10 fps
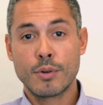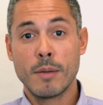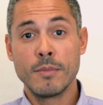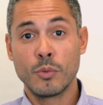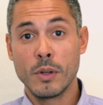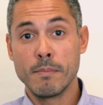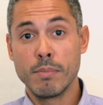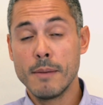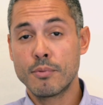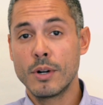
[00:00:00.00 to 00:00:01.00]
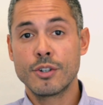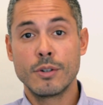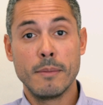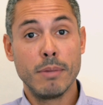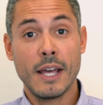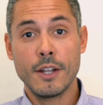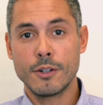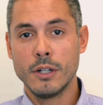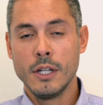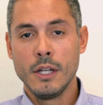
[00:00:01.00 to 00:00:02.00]
problems with blood pressure and
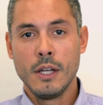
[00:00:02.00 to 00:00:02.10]
bladder.